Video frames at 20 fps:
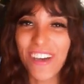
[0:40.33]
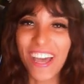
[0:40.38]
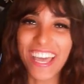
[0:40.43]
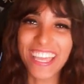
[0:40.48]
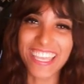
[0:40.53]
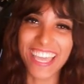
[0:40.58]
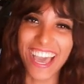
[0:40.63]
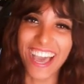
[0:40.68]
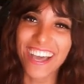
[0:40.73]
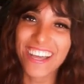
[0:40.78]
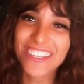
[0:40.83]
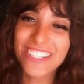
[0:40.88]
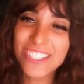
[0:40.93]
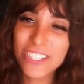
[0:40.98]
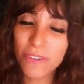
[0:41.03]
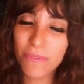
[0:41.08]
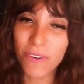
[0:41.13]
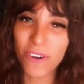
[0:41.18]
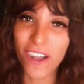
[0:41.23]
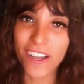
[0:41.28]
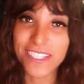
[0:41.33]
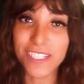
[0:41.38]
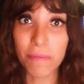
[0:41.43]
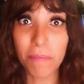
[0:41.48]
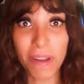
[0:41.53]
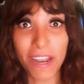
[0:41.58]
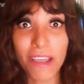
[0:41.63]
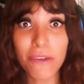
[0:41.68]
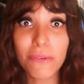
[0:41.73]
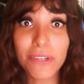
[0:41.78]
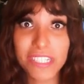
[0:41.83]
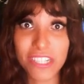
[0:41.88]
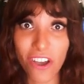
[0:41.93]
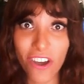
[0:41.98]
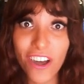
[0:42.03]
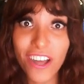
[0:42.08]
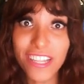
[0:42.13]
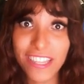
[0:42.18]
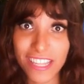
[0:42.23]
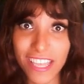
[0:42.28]
but yeah, super awesome. But I was
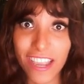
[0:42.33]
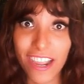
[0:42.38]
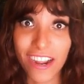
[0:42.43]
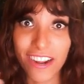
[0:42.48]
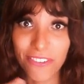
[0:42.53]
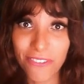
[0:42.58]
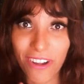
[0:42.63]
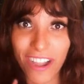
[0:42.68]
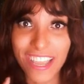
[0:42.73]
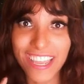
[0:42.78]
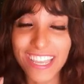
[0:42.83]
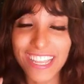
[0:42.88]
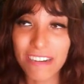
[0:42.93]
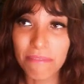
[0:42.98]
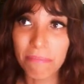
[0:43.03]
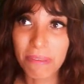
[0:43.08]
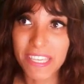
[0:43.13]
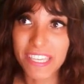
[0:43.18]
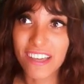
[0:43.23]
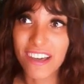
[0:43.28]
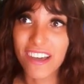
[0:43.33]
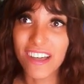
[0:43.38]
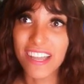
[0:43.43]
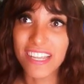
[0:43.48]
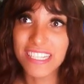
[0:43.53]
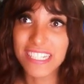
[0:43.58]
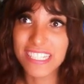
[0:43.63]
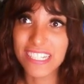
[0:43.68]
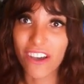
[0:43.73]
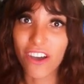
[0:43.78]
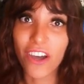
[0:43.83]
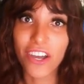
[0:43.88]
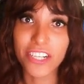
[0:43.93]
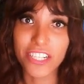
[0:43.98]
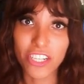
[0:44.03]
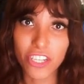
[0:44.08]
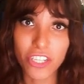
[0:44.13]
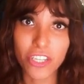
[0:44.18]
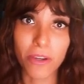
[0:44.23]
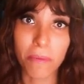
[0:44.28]
on there, right? Because
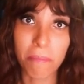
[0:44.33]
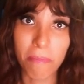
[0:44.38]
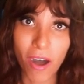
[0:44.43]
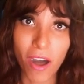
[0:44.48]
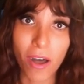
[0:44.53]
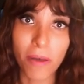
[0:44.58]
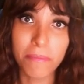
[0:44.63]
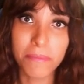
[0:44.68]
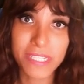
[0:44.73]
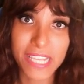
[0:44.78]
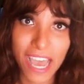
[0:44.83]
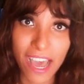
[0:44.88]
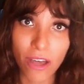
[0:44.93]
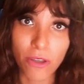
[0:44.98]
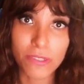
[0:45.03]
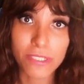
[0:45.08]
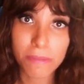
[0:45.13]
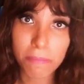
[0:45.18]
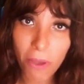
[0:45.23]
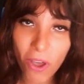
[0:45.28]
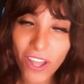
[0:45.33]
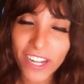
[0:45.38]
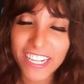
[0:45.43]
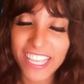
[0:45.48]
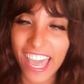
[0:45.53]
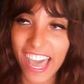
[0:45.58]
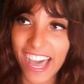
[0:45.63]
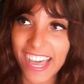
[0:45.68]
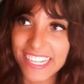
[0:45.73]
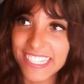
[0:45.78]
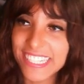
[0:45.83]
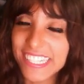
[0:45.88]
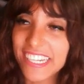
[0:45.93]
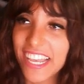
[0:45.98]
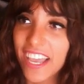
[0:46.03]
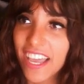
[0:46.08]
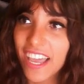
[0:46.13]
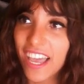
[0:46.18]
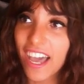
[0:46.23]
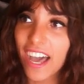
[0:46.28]
on your mom's house podcast,
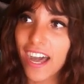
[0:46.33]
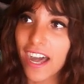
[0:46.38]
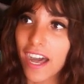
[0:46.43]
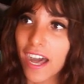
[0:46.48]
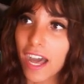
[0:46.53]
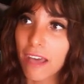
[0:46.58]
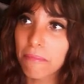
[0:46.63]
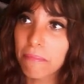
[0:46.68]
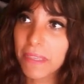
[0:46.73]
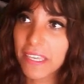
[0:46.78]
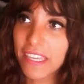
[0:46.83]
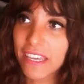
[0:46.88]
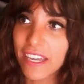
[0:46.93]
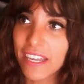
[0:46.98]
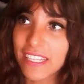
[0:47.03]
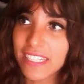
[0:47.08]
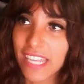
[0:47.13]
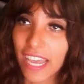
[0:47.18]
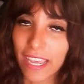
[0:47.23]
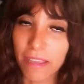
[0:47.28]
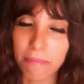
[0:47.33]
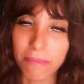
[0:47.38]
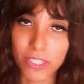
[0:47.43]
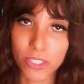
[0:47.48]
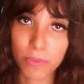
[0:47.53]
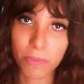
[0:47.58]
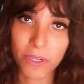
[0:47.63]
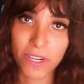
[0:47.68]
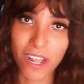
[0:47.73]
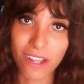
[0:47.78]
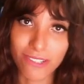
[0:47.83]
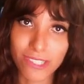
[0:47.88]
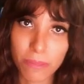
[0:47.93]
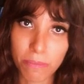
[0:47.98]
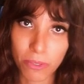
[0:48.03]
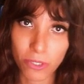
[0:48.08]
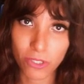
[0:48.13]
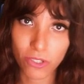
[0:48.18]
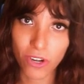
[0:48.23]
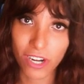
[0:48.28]
uh, because I mispronounced
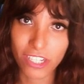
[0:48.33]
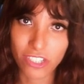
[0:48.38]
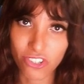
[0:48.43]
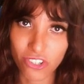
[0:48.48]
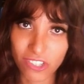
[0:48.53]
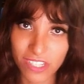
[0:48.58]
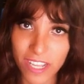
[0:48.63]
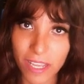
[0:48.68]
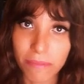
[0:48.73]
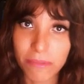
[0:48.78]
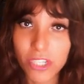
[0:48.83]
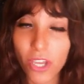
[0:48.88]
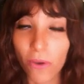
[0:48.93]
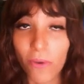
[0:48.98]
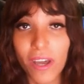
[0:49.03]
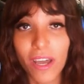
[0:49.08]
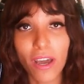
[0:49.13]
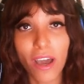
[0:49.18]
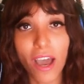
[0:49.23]
Bert Kreischer's name. So